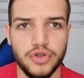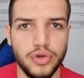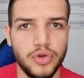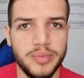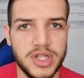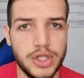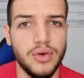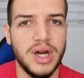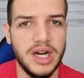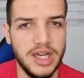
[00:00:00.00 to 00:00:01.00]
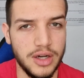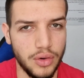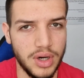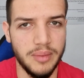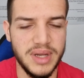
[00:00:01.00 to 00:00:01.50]
should you pursue a
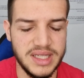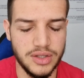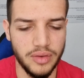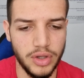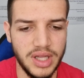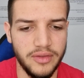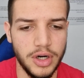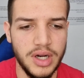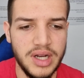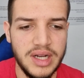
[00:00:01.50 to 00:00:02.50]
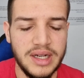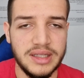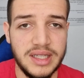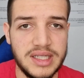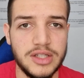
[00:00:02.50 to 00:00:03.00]
career or a business or whatever.
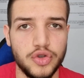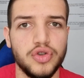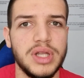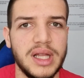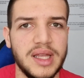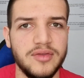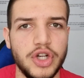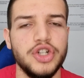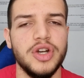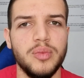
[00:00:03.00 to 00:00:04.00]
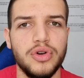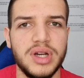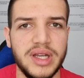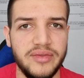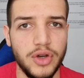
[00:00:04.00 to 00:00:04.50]
This is truly a life-changing
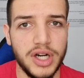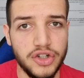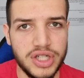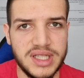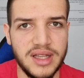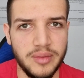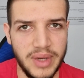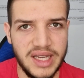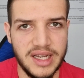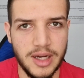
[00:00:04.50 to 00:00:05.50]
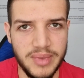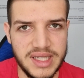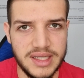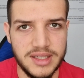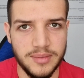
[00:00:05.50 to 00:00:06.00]
book if you are interested in making a
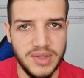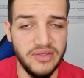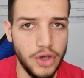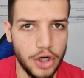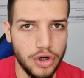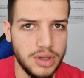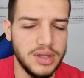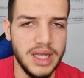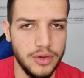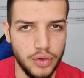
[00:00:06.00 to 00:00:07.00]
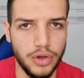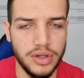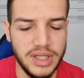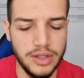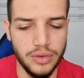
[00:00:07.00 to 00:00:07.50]
business. If you are not, then you
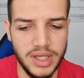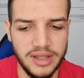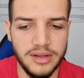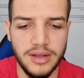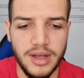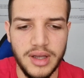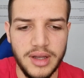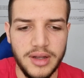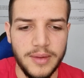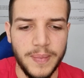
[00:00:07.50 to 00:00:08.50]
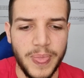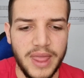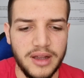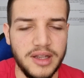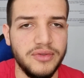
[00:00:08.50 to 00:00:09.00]
don't need to read it.
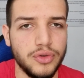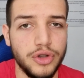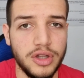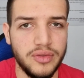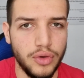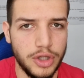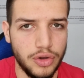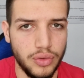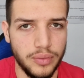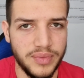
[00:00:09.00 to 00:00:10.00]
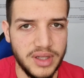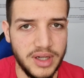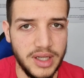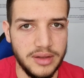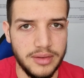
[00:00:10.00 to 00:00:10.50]
If you don't want to
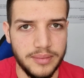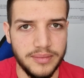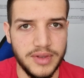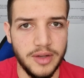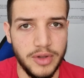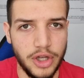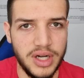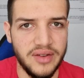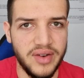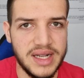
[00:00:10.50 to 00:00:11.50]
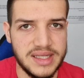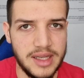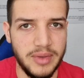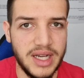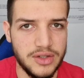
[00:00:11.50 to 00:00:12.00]
read The Millionaire
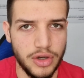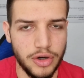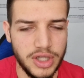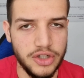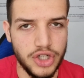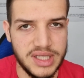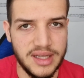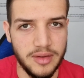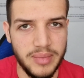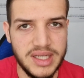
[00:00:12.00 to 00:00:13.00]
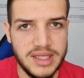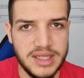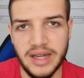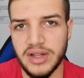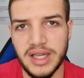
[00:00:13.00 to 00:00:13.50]
Fastlane because you are not interested in
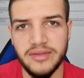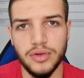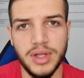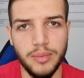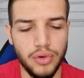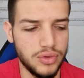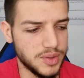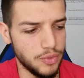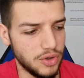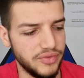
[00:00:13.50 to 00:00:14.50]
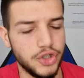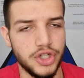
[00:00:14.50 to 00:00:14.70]
business, I will give you the bonus book,